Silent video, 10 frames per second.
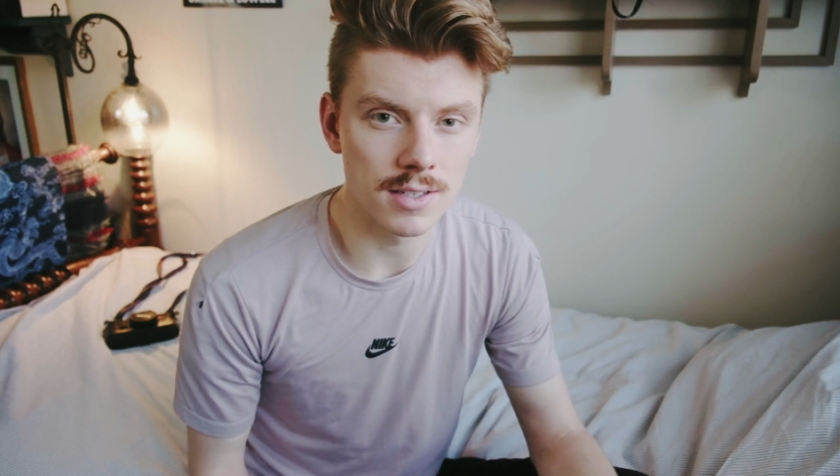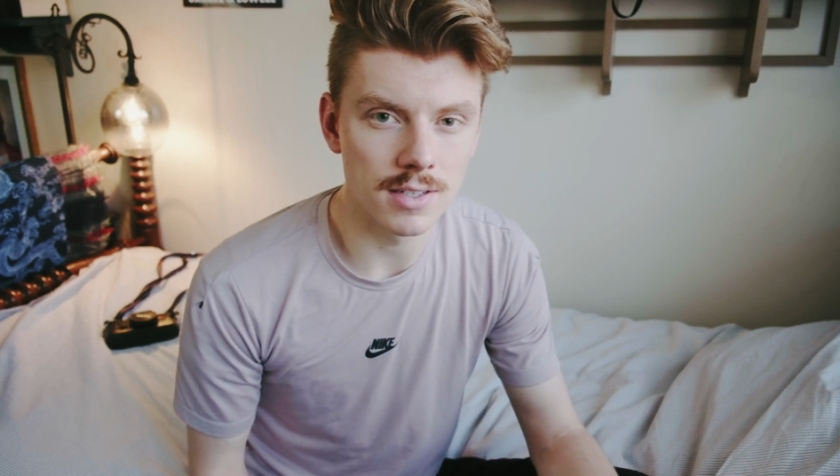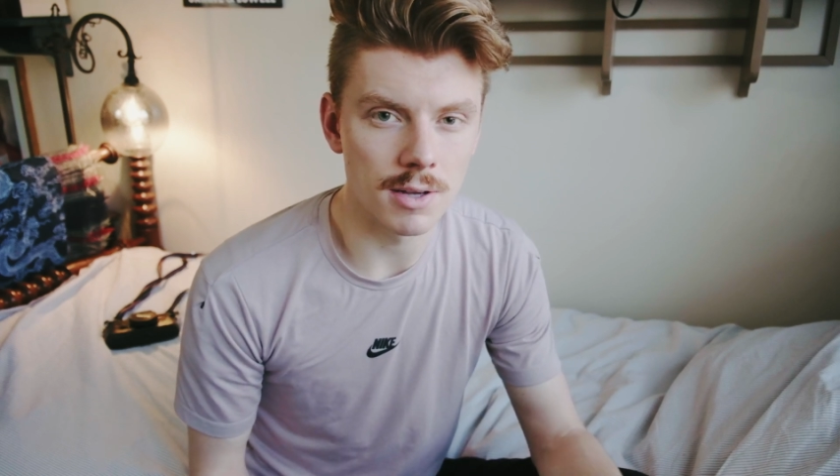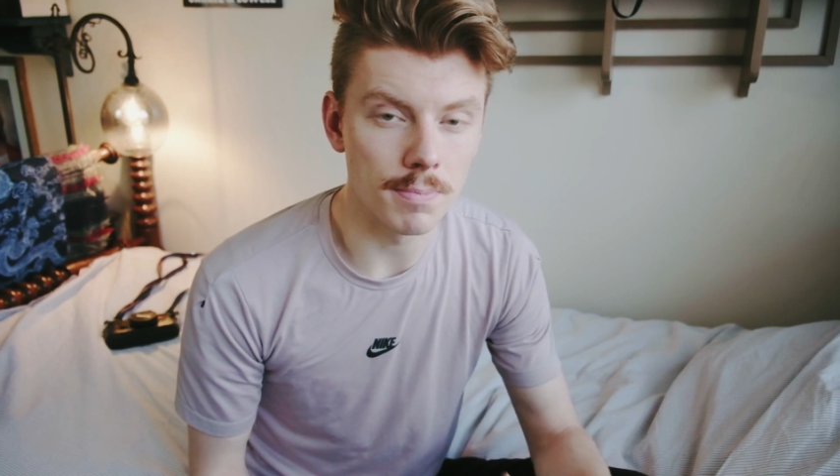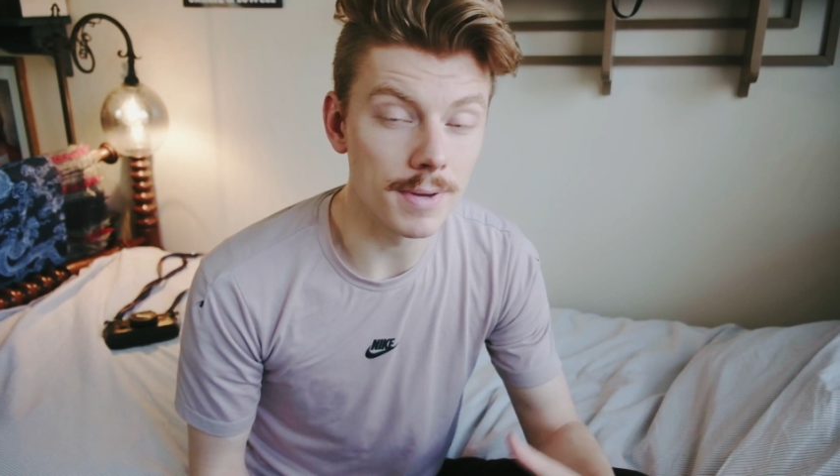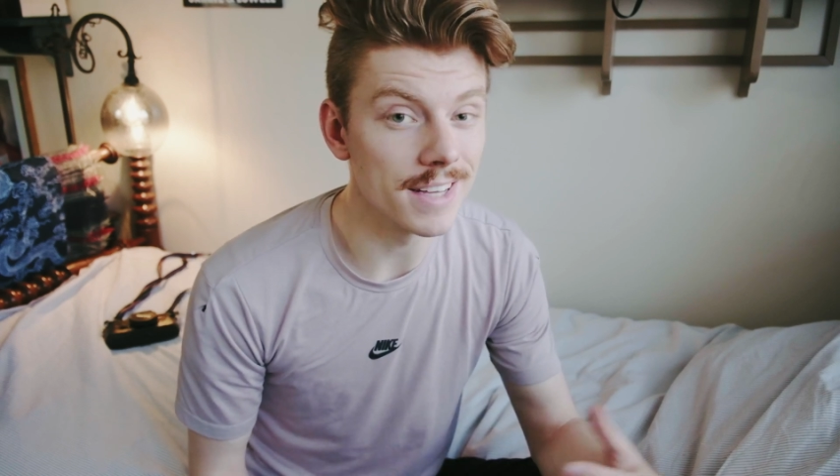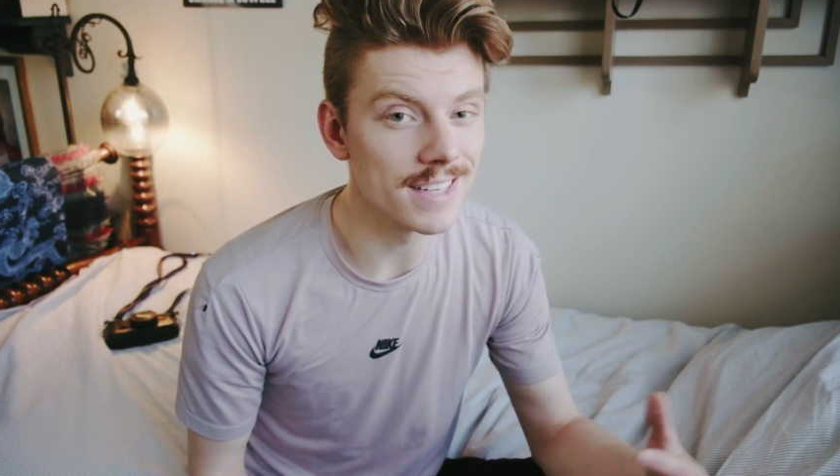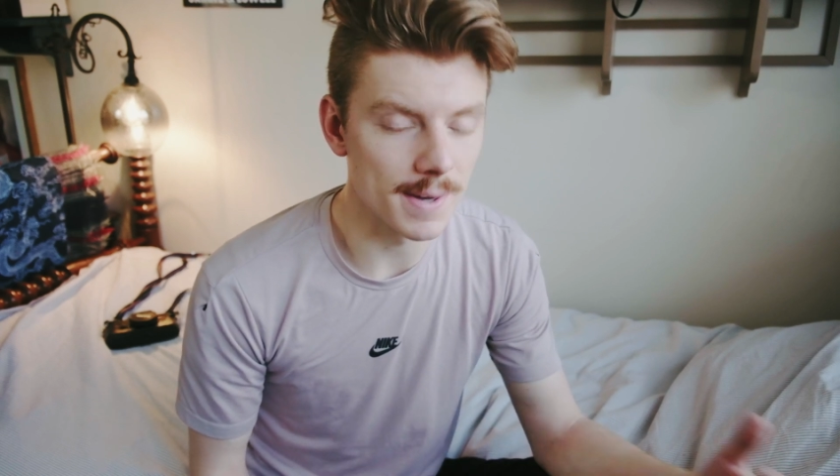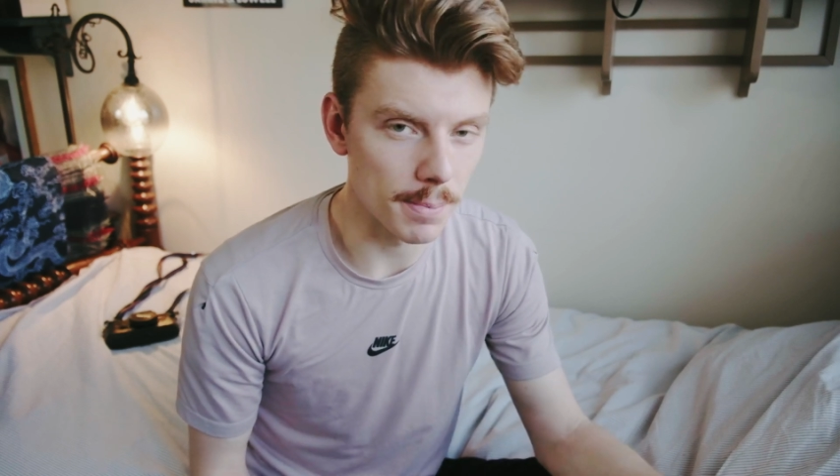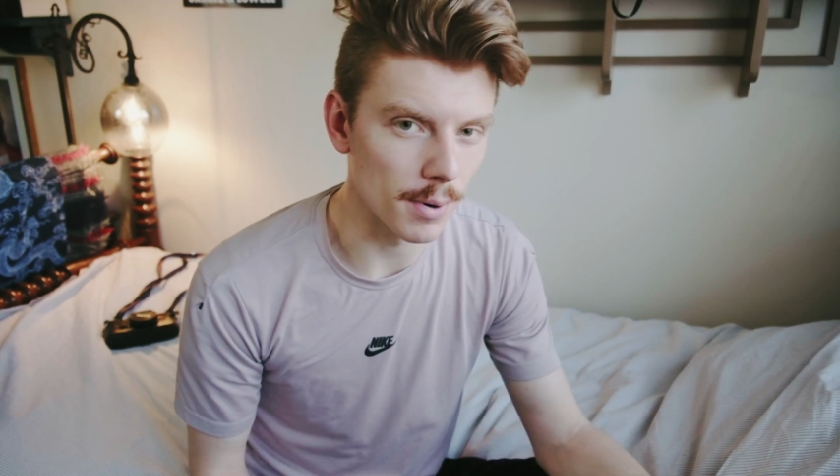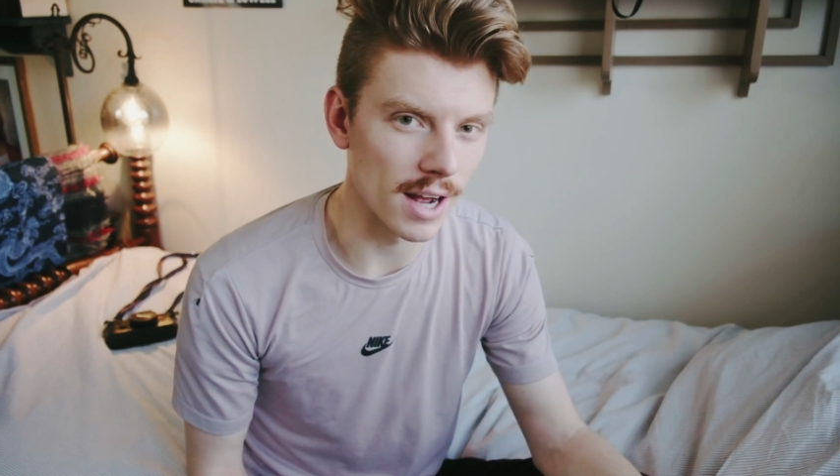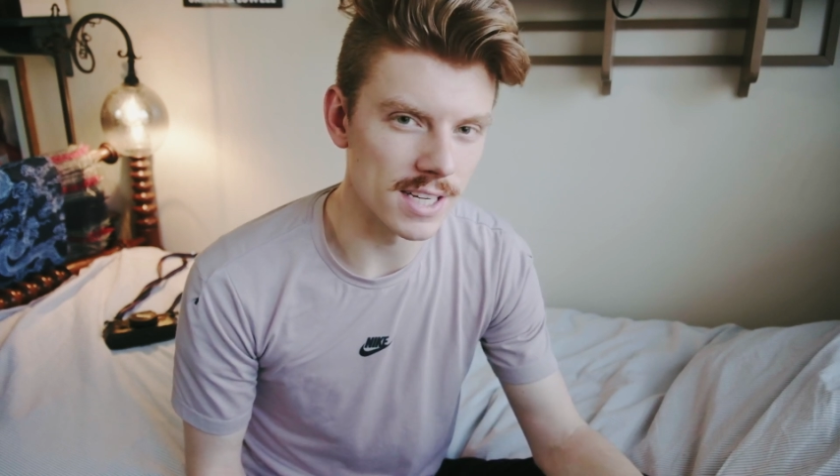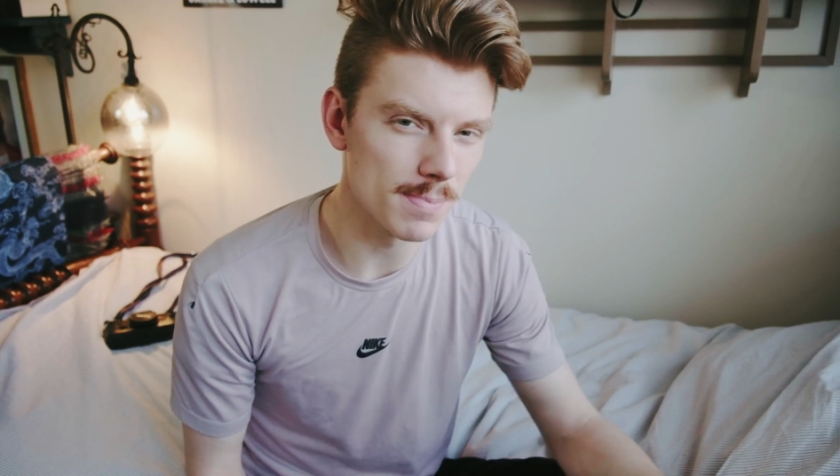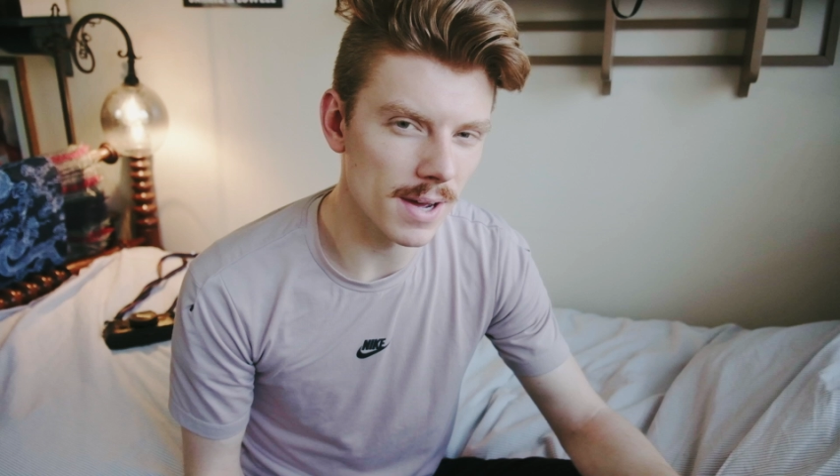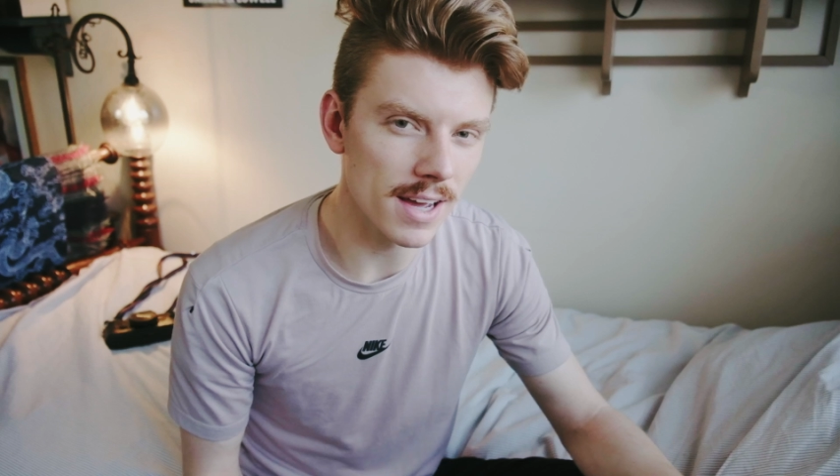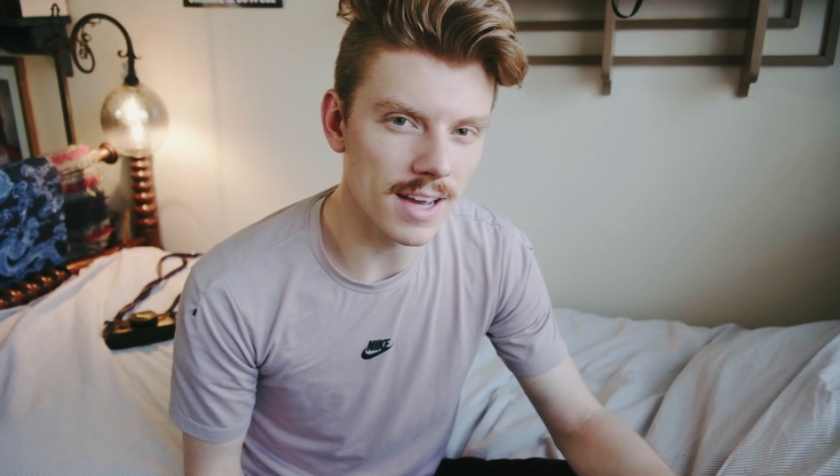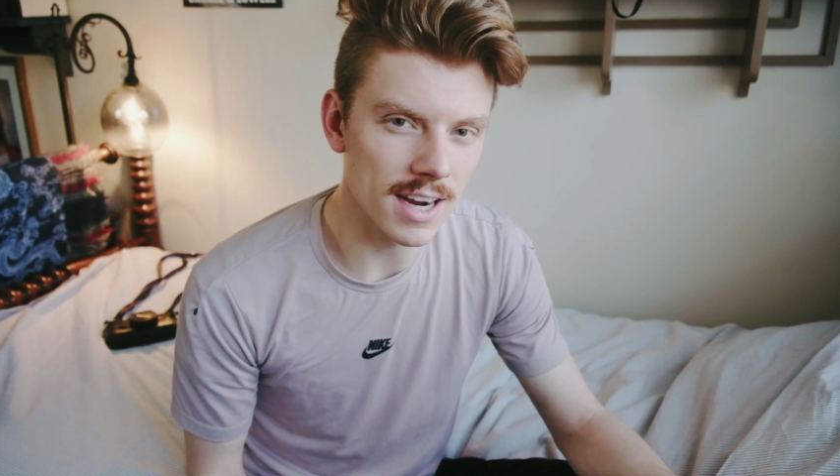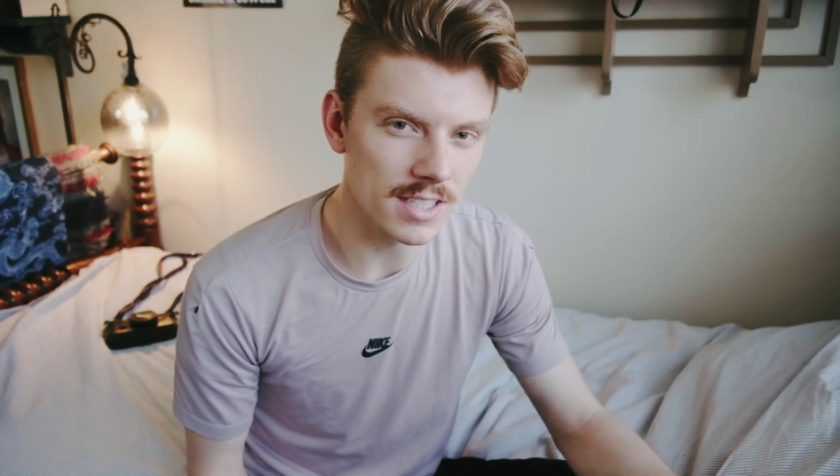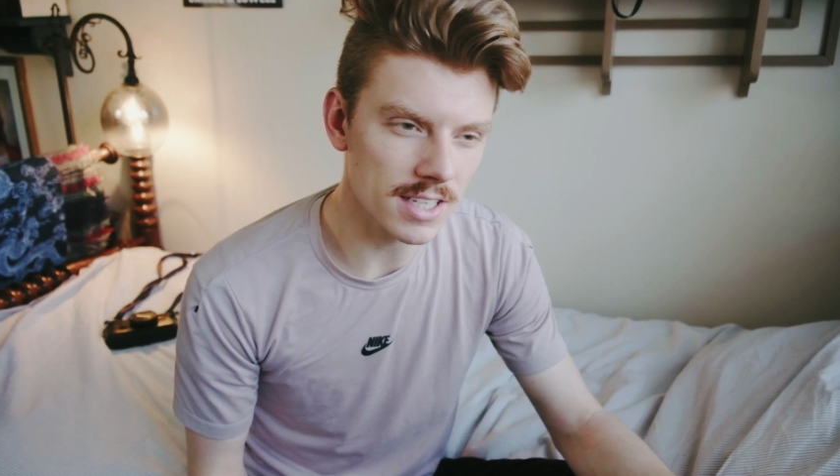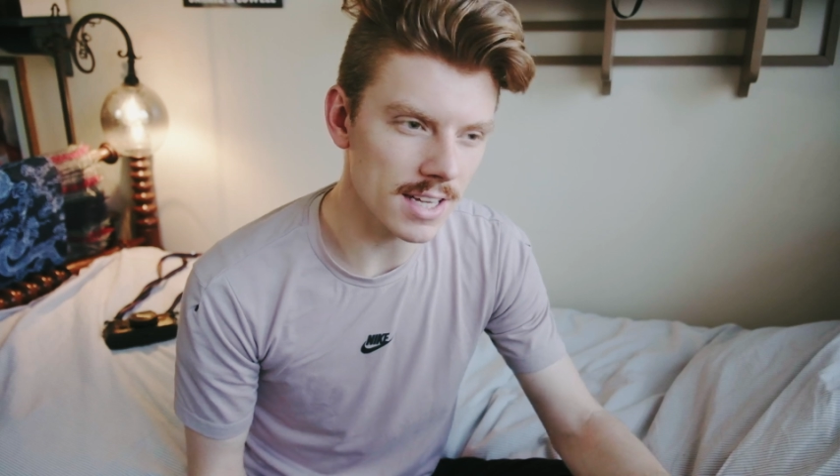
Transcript: to be surprised by, actually.